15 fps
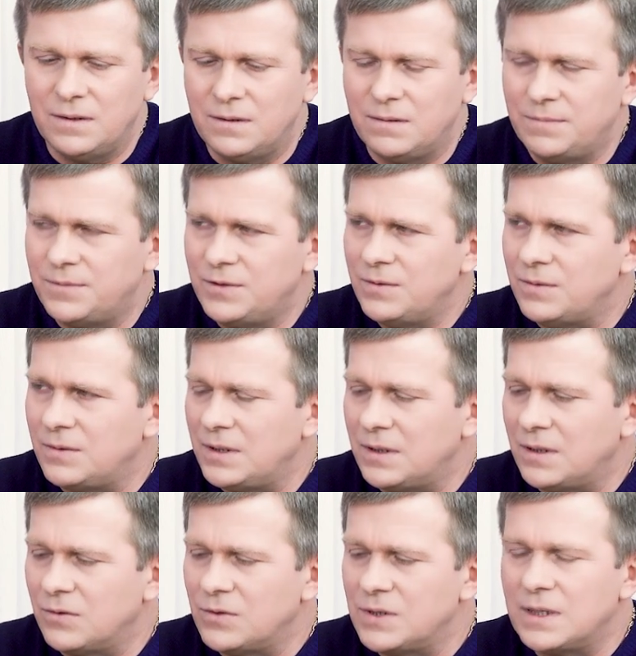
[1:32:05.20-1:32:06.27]
Well, these are
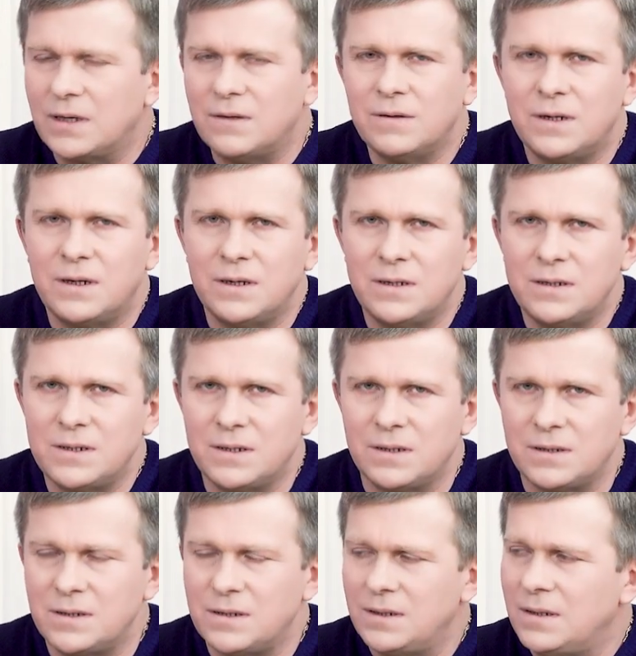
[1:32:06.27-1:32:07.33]
the statutes of that
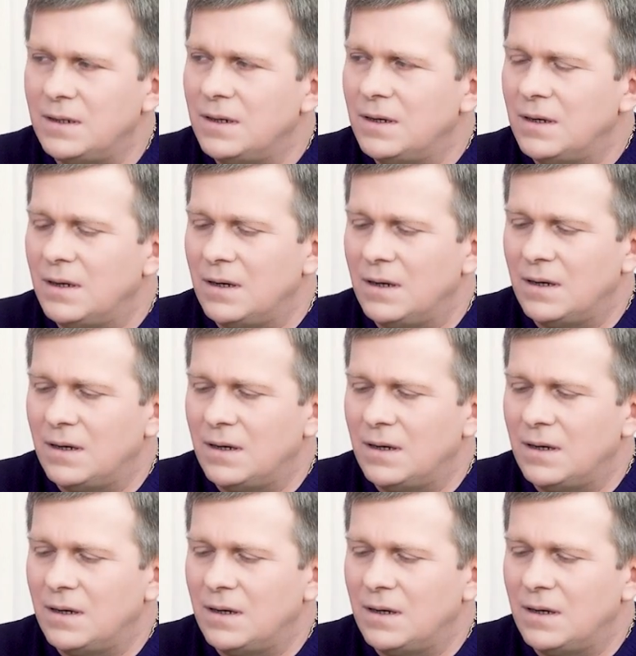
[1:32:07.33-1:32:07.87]
organization.